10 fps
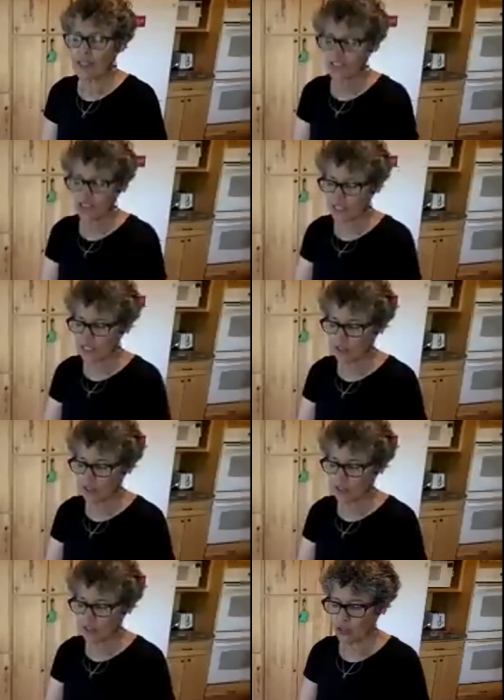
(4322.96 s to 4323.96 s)
just
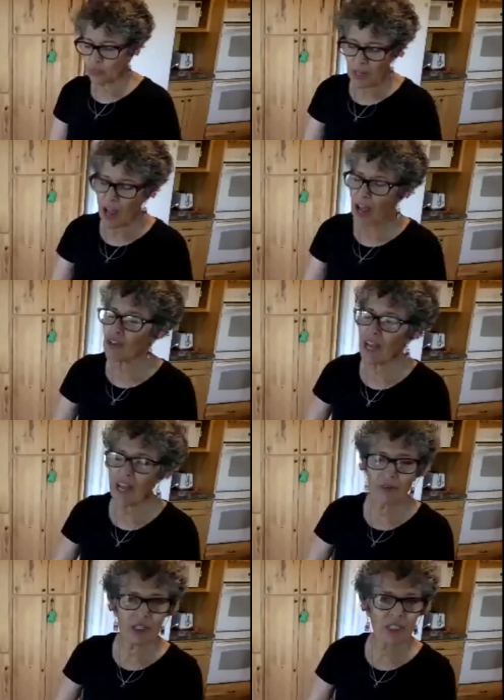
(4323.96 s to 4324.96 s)
looked, I don't
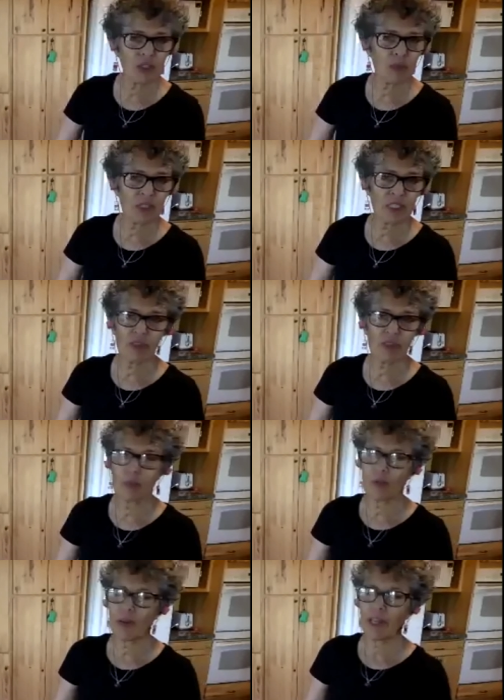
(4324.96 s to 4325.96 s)
have any
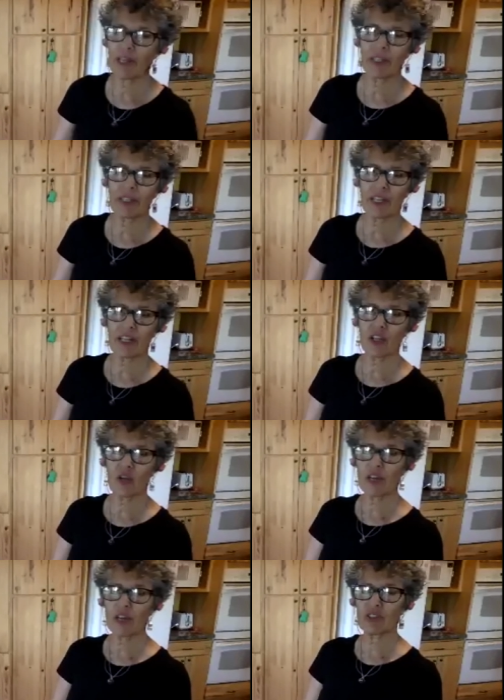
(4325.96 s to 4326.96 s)
specific brand that I go
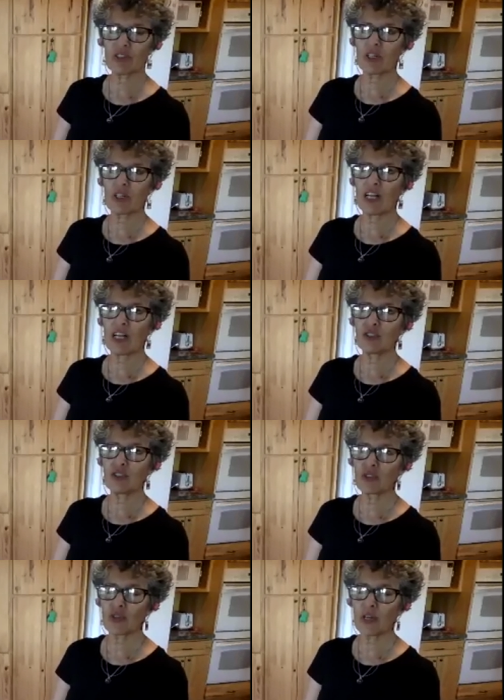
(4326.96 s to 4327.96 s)
after. I
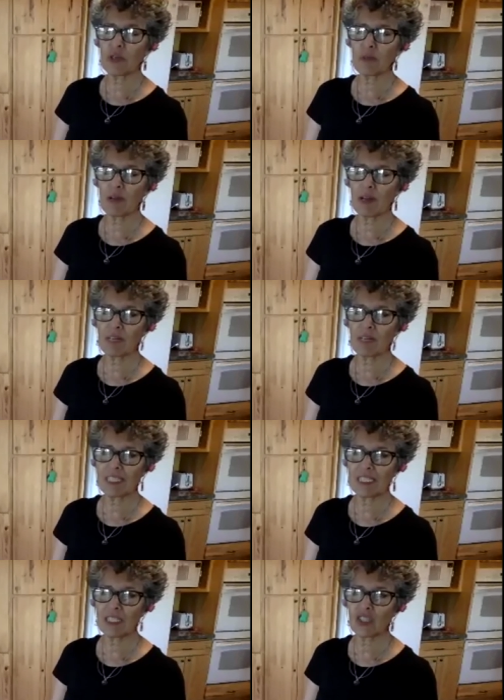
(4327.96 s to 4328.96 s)
do try to buy my
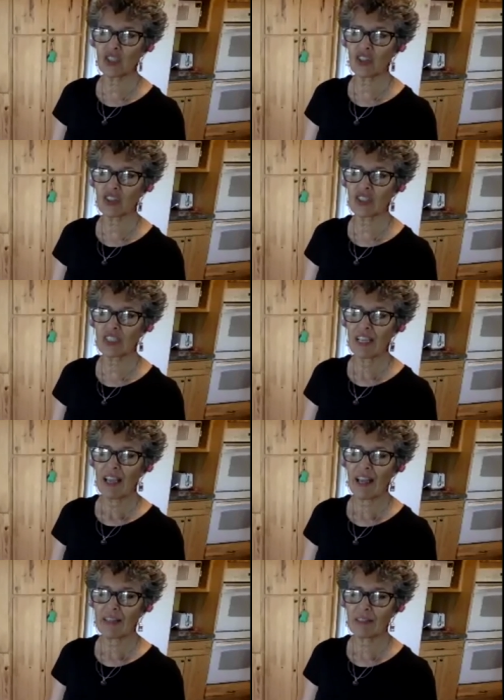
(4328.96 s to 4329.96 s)
sea salt
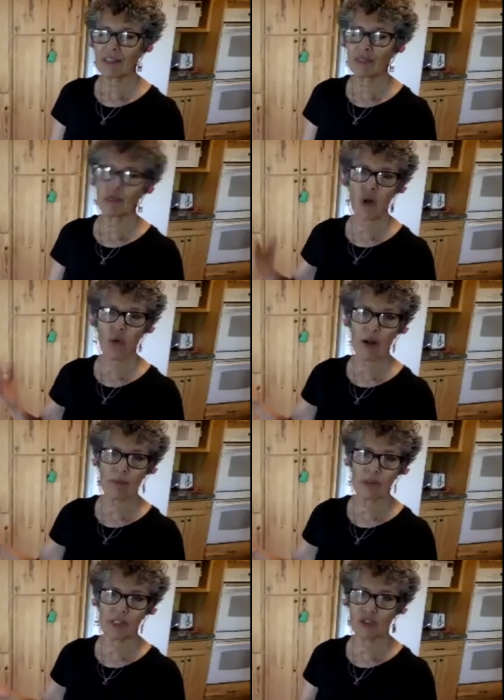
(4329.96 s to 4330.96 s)
at a
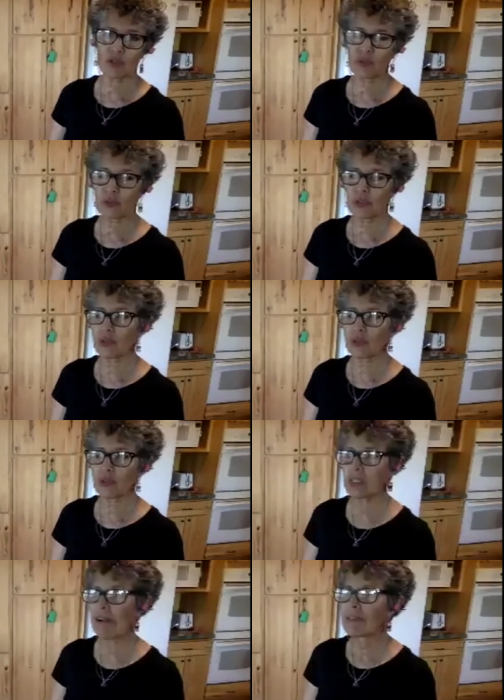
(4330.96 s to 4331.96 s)
food co-op or a natural
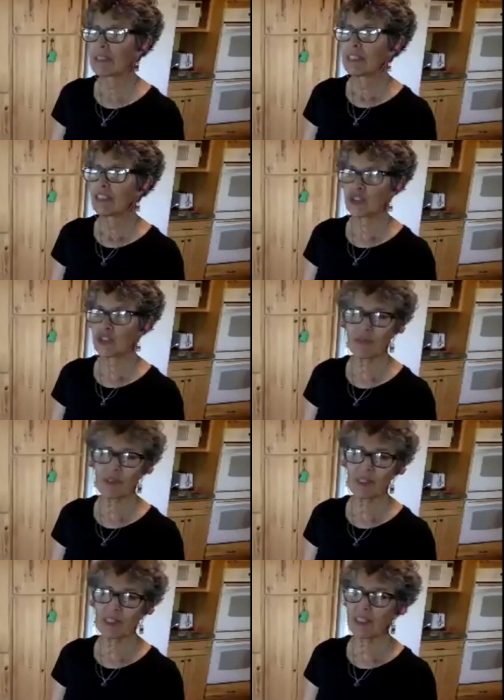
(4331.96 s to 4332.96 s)
food store.
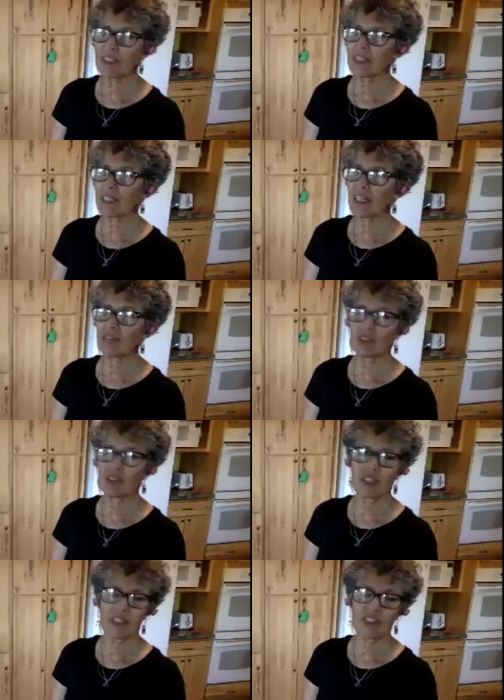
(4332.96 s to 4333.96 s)
They're trying to find things
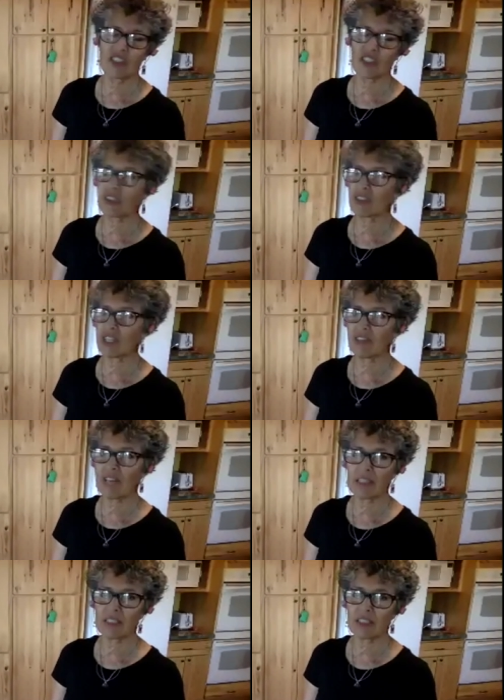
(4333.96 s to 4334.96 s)
that just
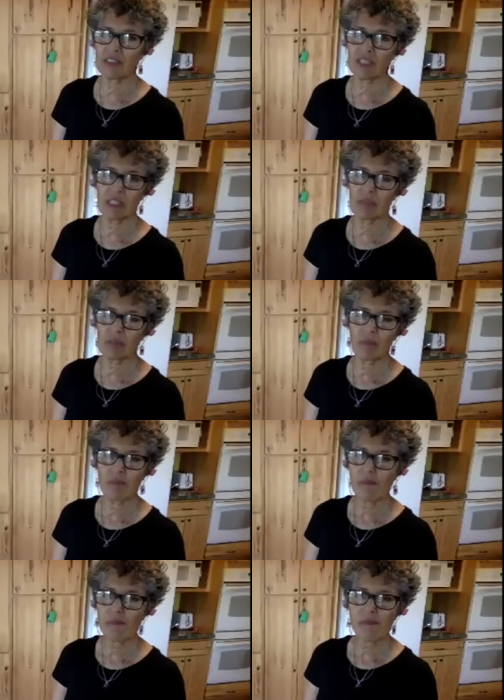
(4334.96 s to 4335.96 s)
don't have additives in it.
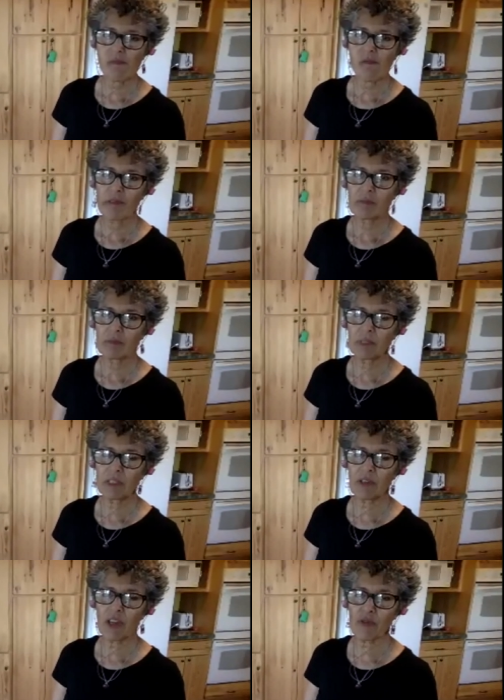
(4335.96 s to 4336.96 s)
Being
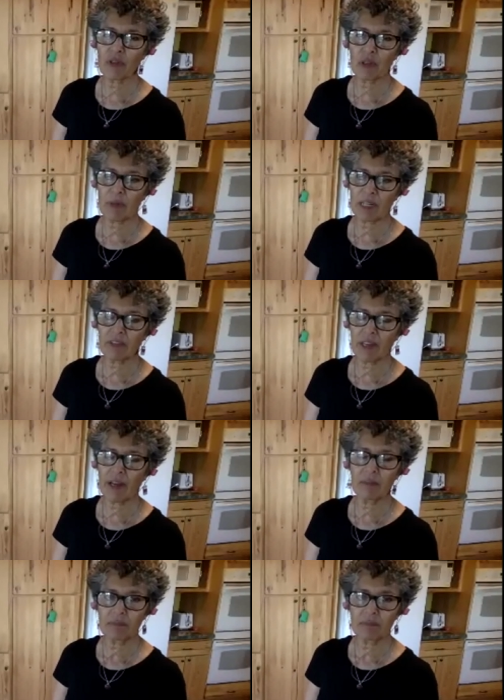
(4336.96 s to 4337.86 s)
careful about that.